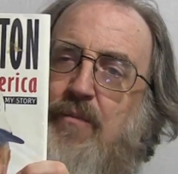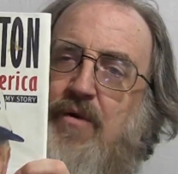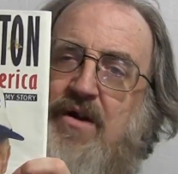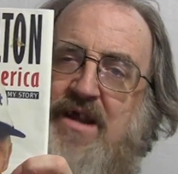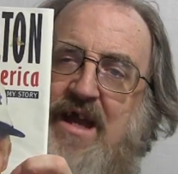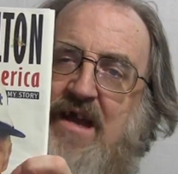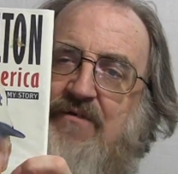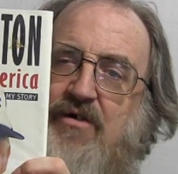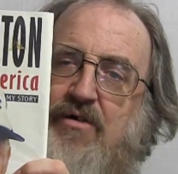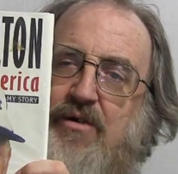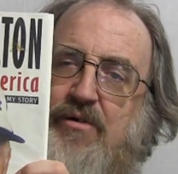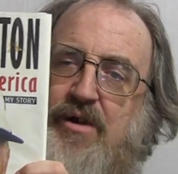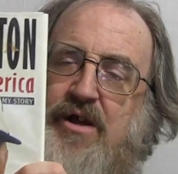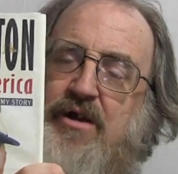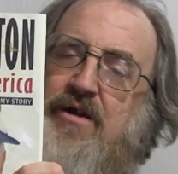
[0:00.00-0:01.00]
Walmart and you have
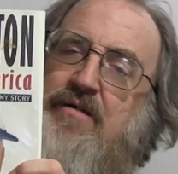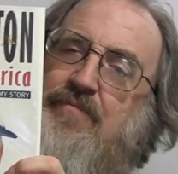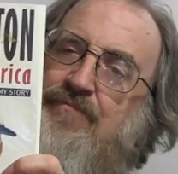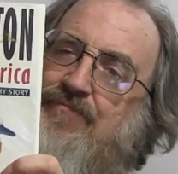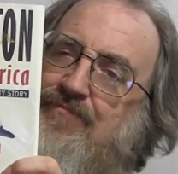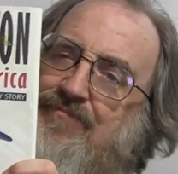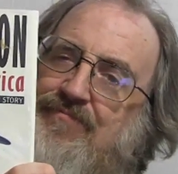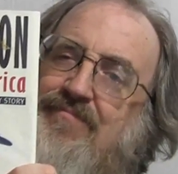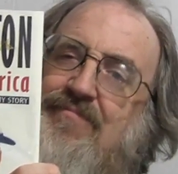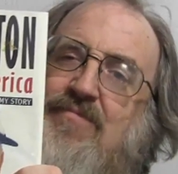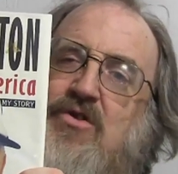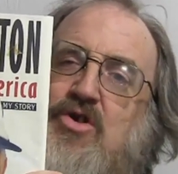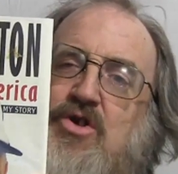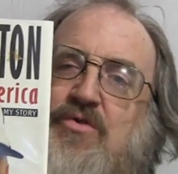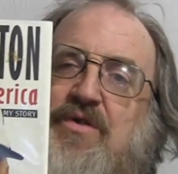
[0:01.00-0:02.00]
already read it,
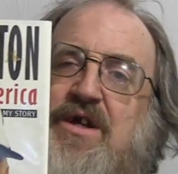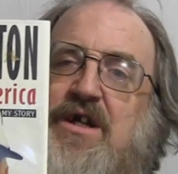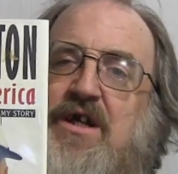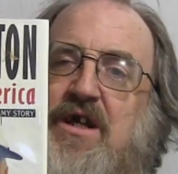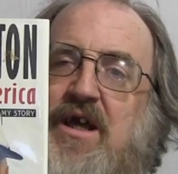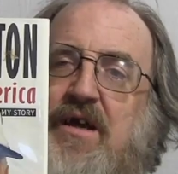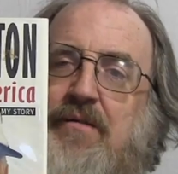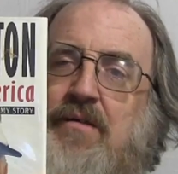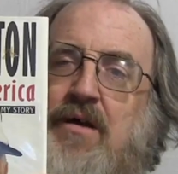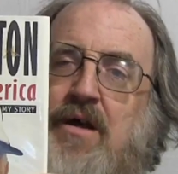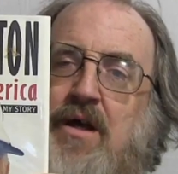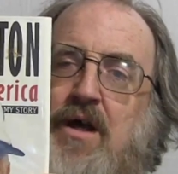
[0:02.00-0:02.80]
you should read it again.